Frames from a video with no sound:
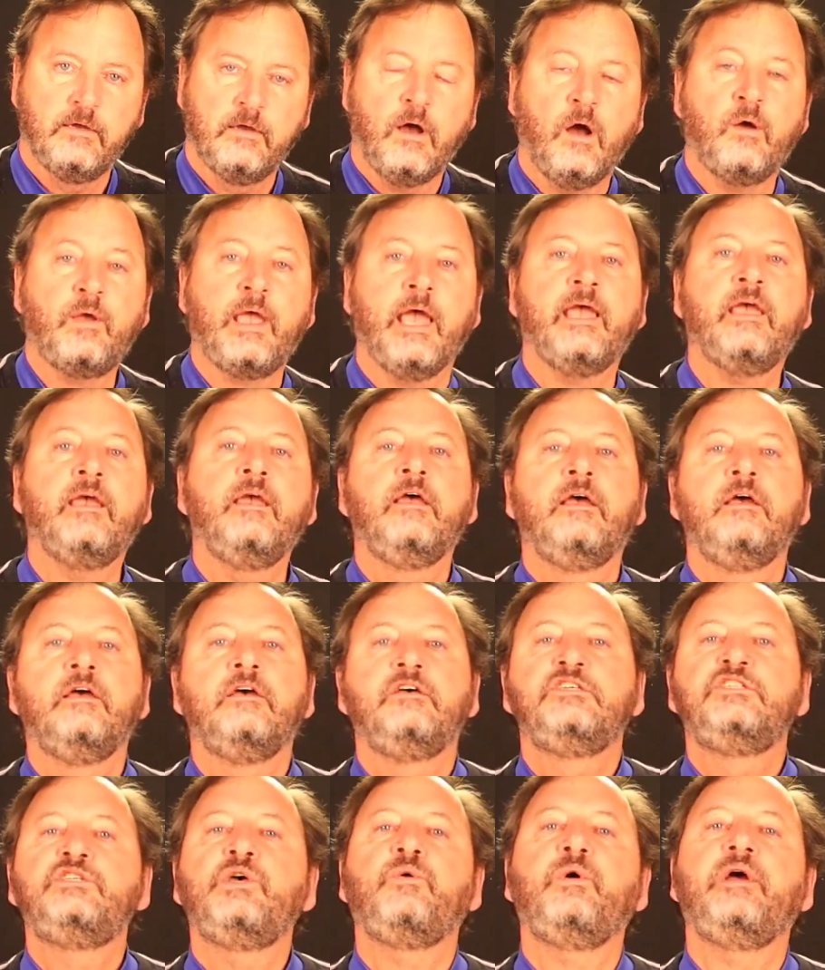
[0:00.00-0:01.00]
Okay,
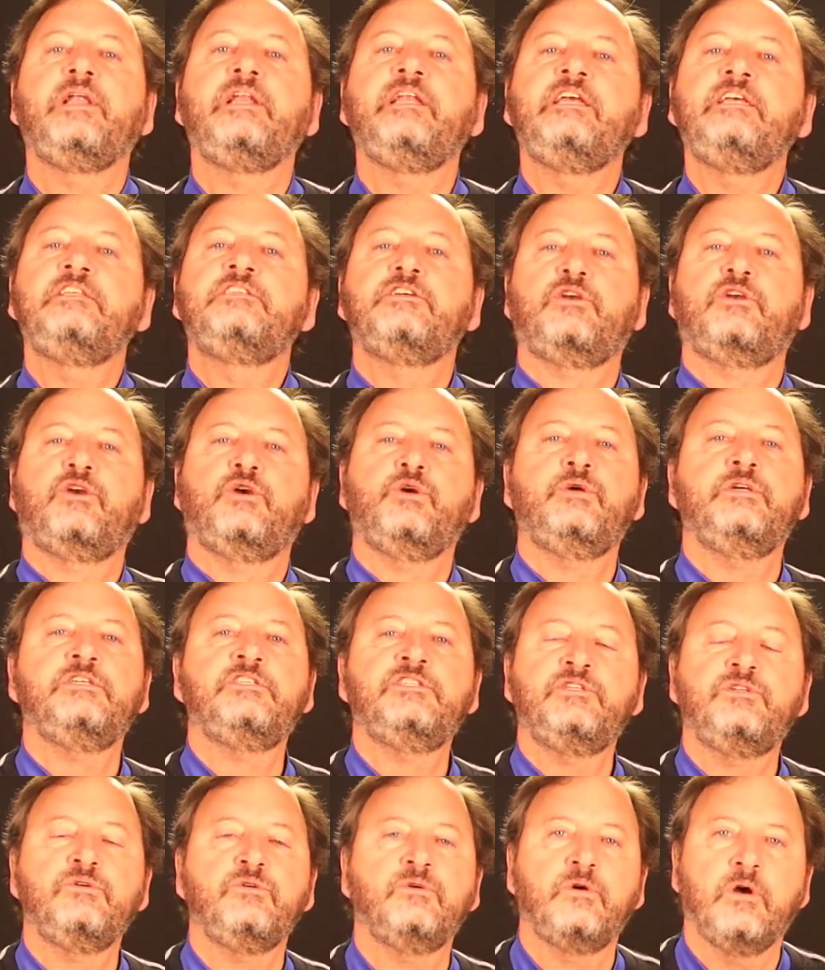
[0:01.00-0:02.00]
so it needs a
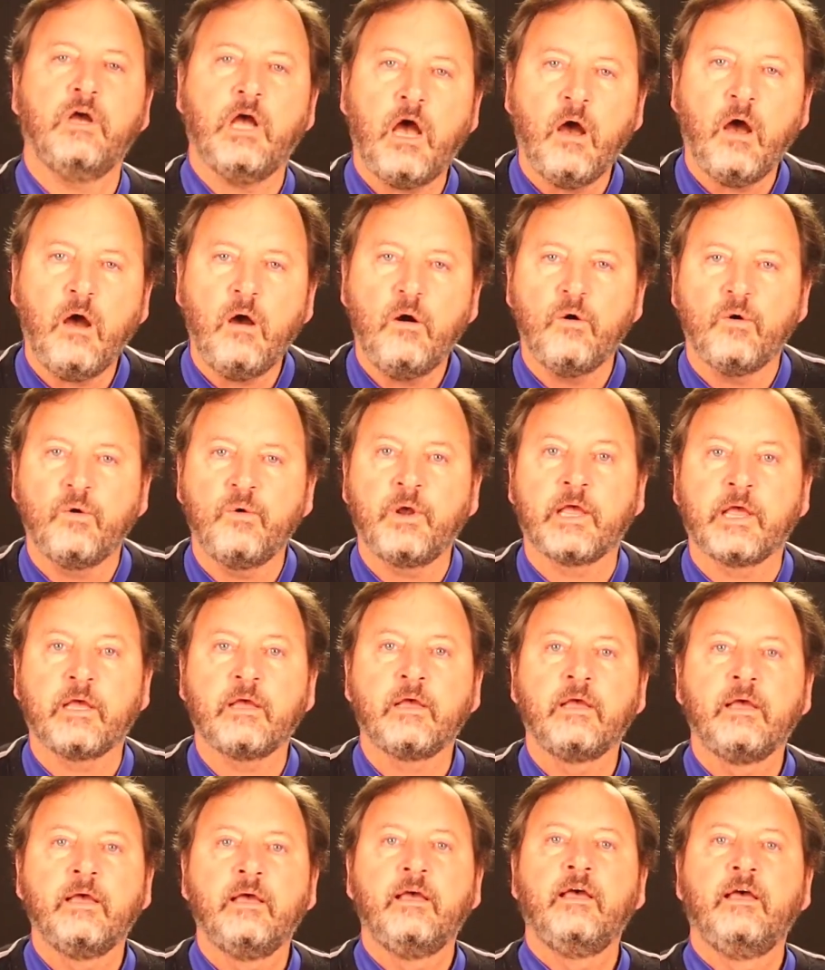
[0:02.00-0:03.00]
crystal code
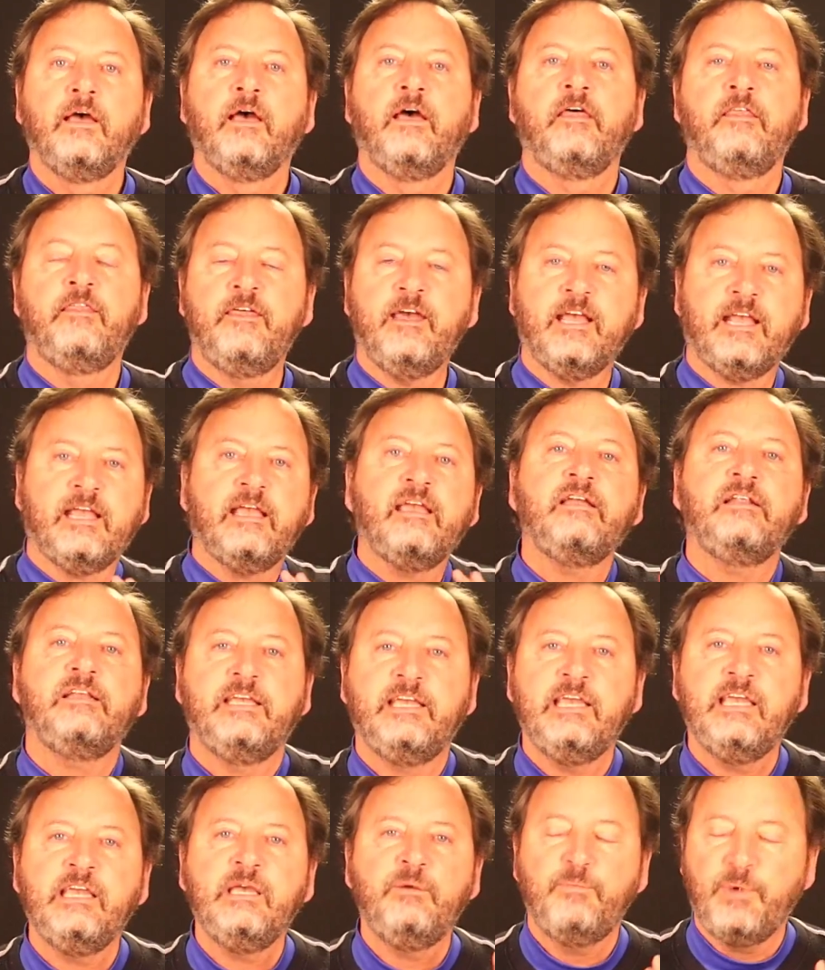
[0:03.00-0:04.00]
that can
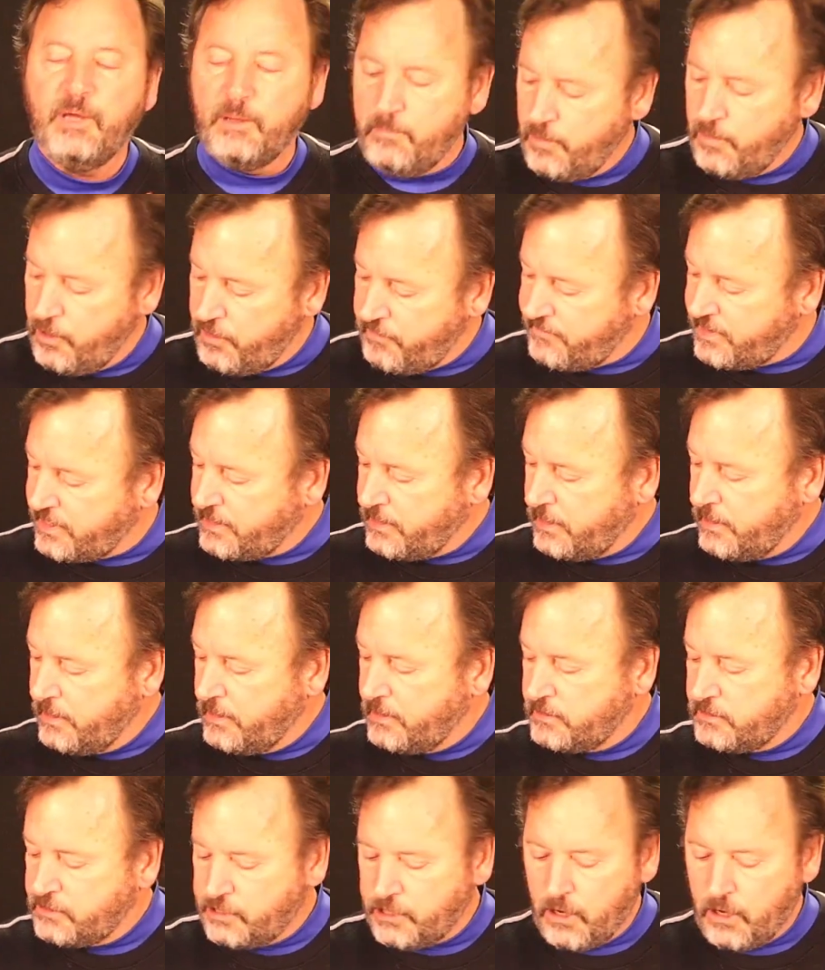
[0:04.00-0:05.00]
keep it moving.
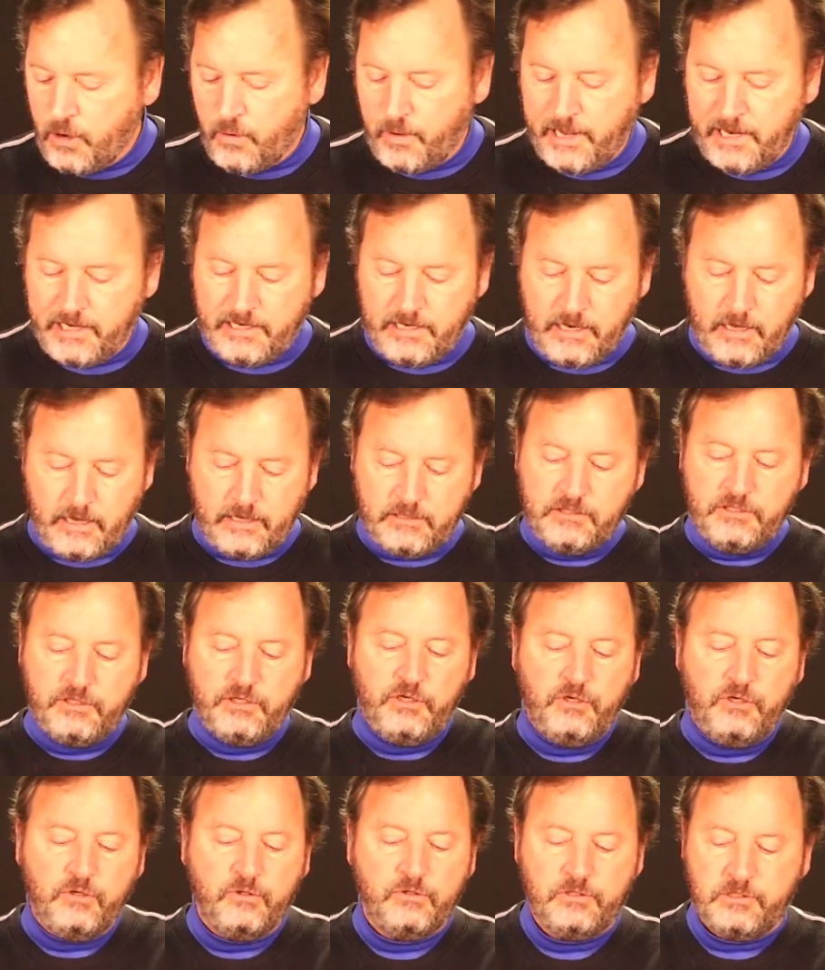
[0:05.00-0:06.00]
So it does
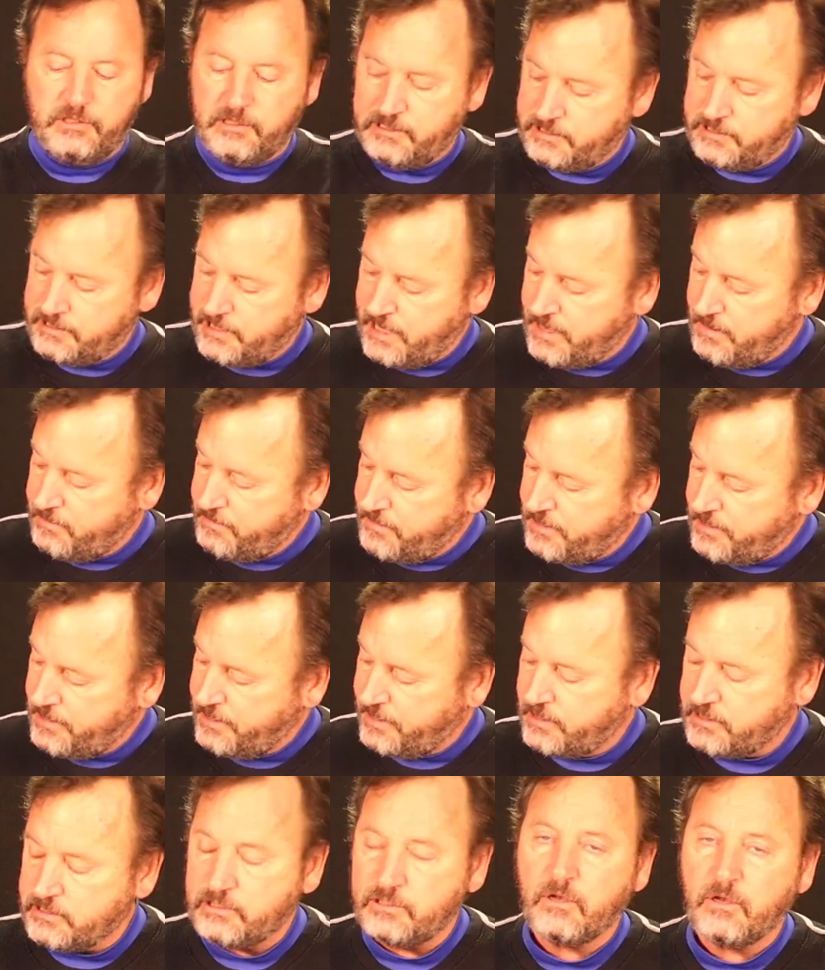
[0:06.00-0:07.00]
use the same
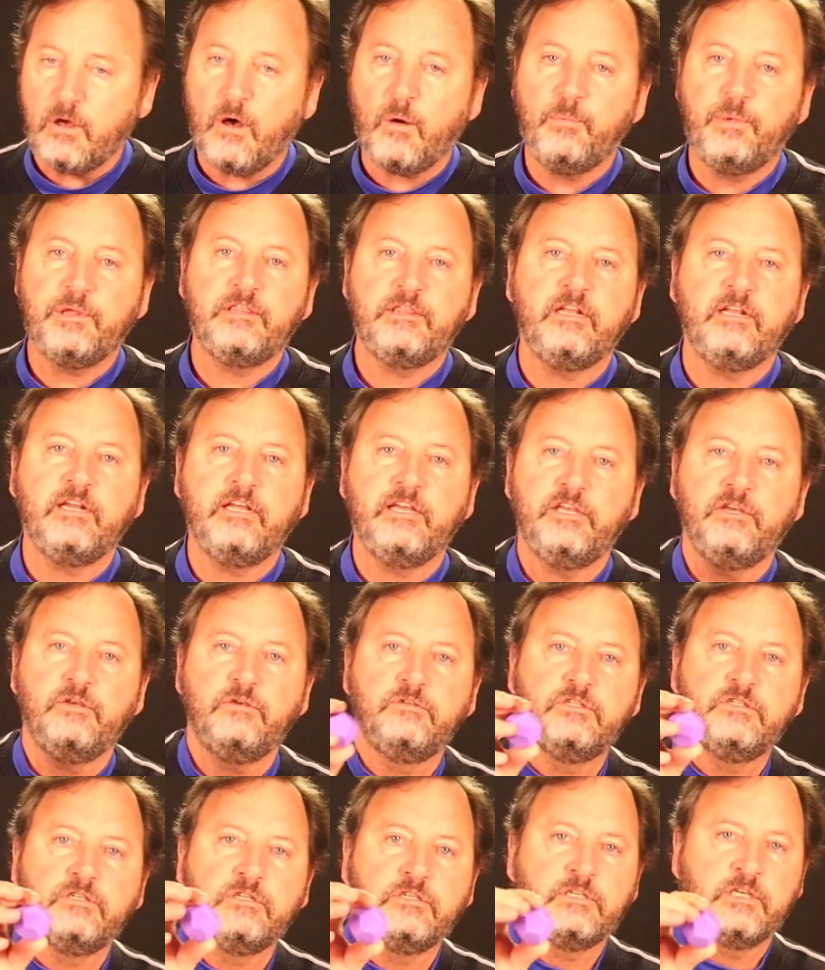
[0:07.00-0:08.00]
thing as salt, but then it
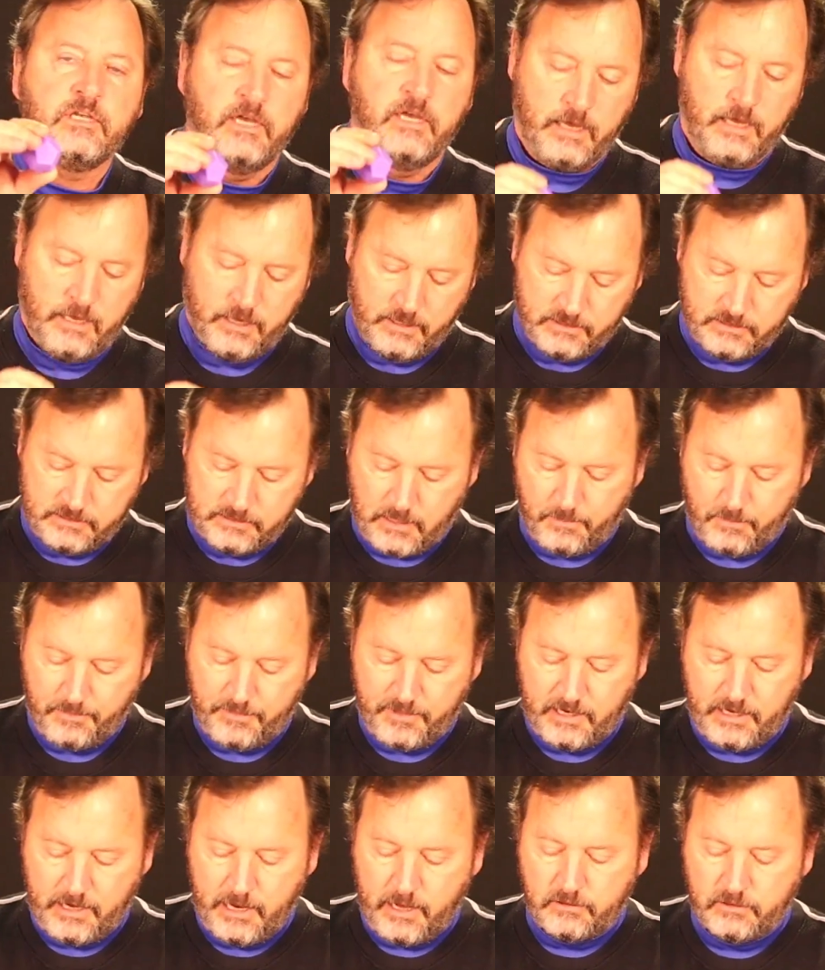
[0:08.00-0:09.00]
uses
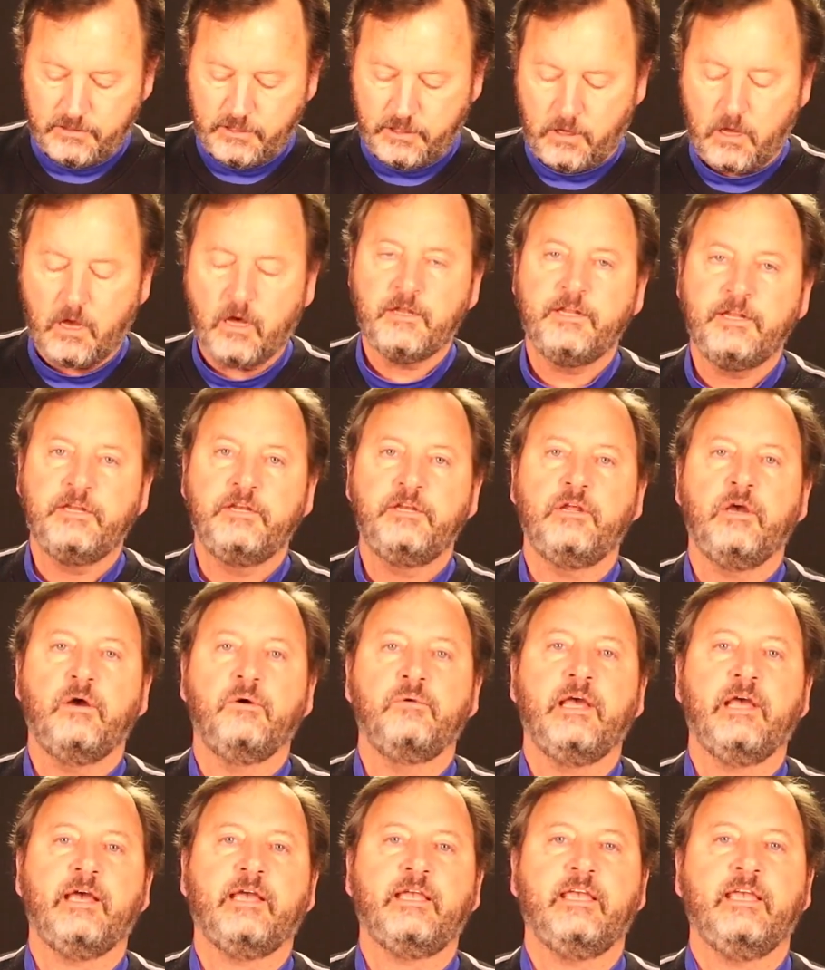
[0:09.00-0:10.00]
something else called a
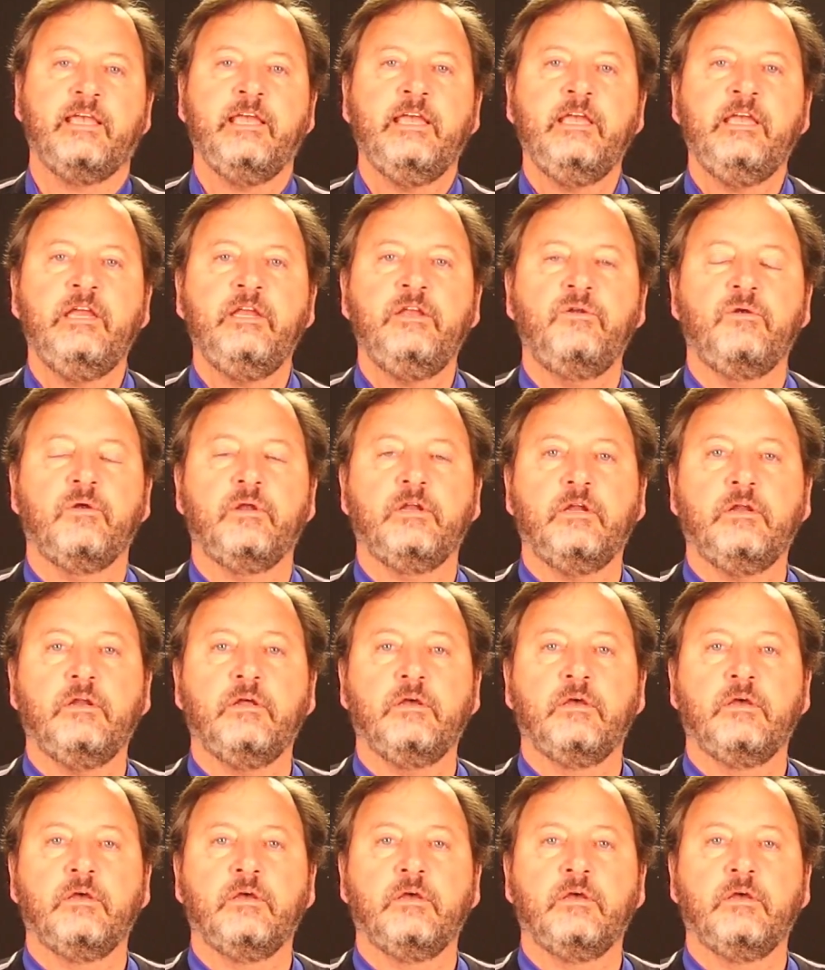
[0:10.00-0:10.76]
dodecahedron.